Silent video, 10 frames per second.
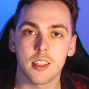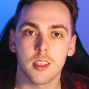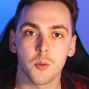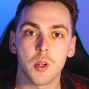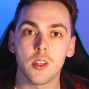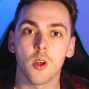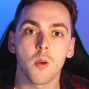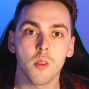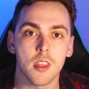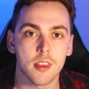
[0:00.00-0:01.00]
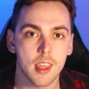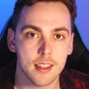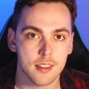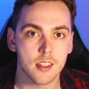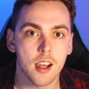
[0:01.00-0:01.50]
I think that we know that
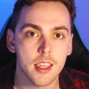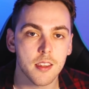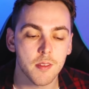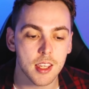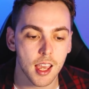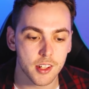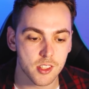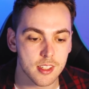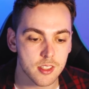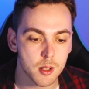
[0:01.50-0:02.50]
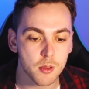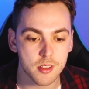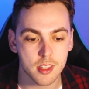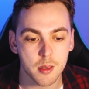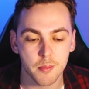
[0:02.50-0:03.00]
that's naivety actually
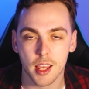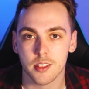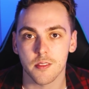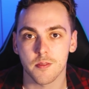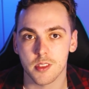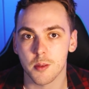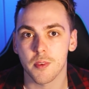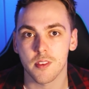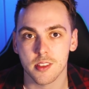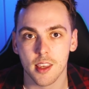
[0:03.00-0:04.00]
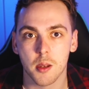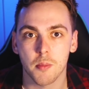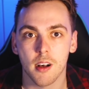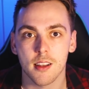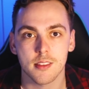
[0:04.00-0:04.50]
doubles the impact of some of the
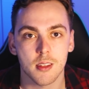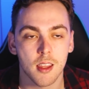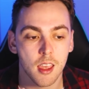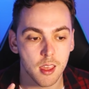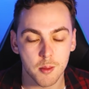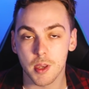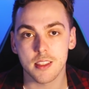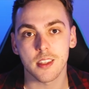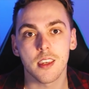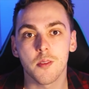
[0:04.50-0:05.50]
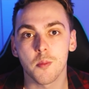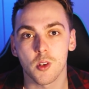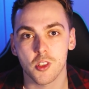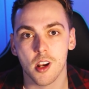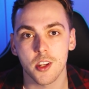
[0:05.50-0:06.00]
sad parts and makes it even
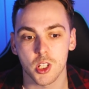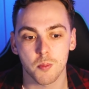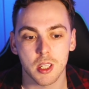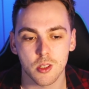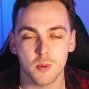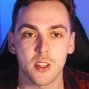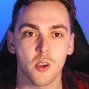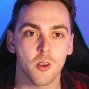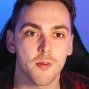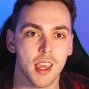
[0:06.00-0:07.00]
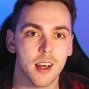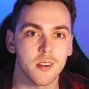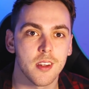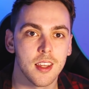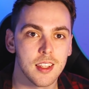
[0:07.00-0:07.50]
more tragic because we know of
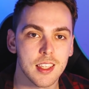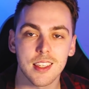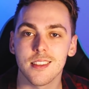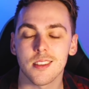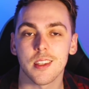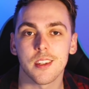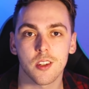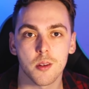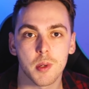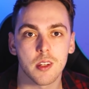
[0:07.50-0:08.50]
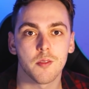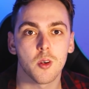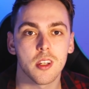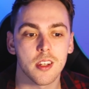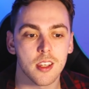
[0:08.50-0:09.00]
how easily it could have been
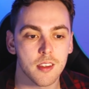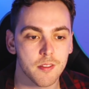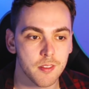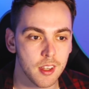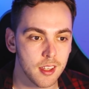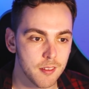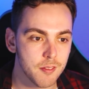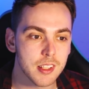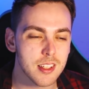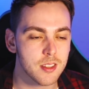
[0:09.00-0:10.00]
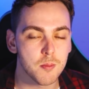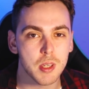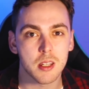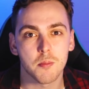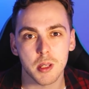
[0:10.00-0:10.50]
avoided if Felix had
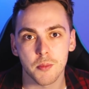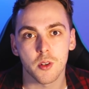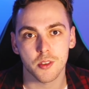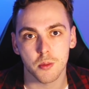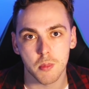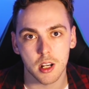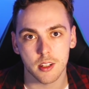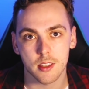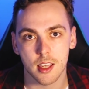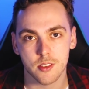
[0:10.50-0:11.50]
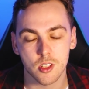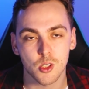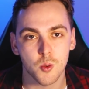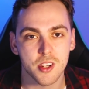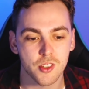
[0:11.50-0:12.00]
been a bit more smart in that
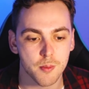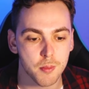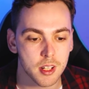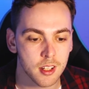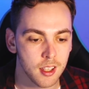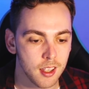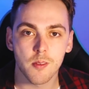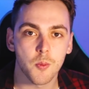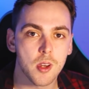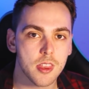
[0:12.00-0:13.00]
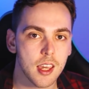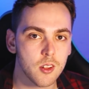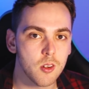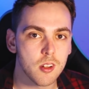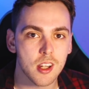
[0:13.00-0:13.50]
situation. But even with
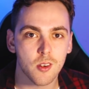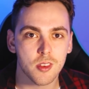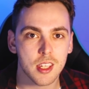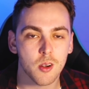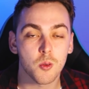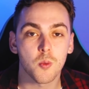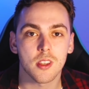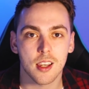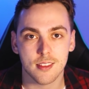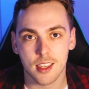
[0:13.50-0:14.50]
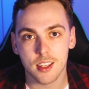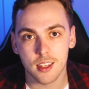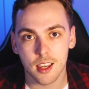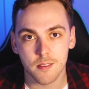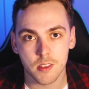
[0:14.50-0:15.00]
that con, I don't think I would want that
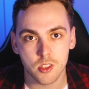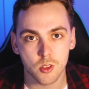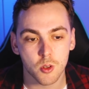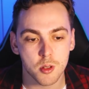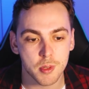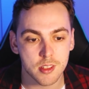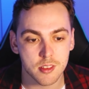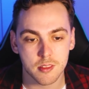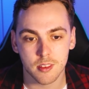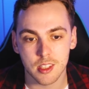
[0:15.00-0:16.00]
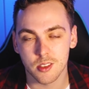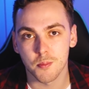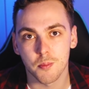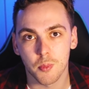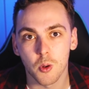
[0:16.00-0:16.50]
taken out of the story because it's
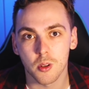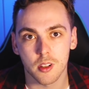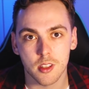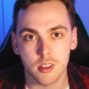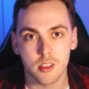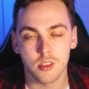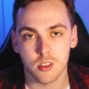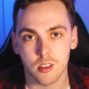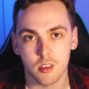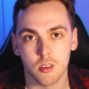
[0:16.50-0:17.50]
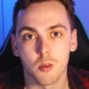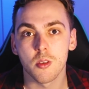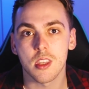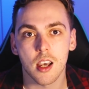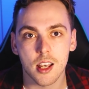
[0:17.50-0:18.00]
important. It's
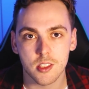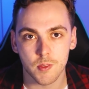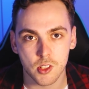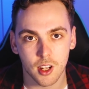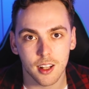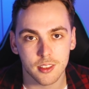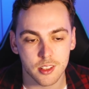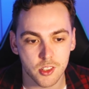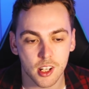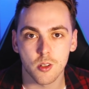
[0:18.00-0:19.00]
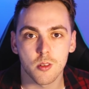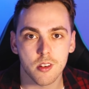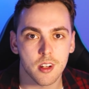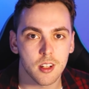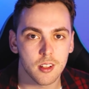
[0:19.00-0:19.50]
through the eyes of a child, and
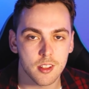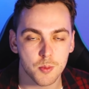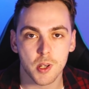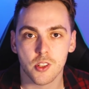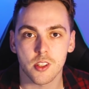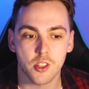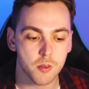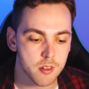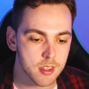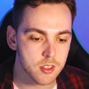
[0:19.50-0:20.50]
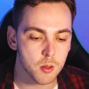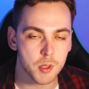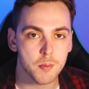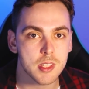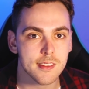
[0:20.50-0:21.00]
children, especially children this
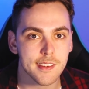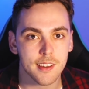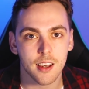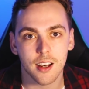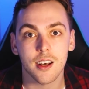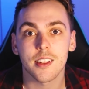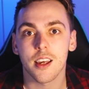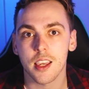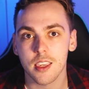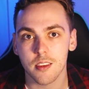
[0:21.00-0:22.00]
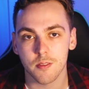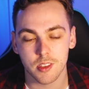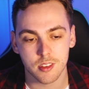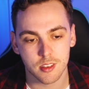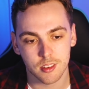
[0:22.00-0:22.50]
optimistic, are naive.
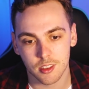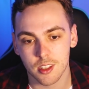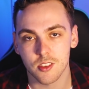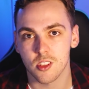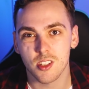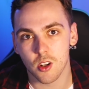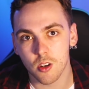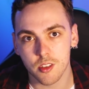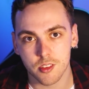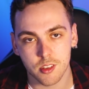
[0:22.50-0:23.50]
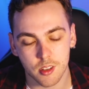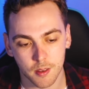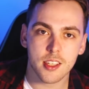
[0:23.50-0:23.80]
It's just honest.